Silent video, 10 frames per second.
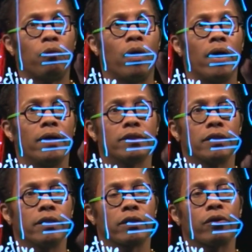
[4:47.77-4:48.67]
y is
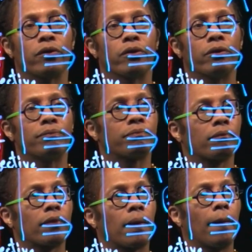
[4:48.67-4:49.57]
in the kernel
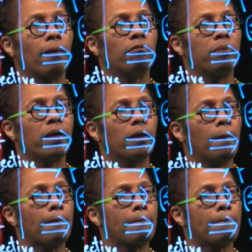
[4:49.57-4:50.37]
of beta.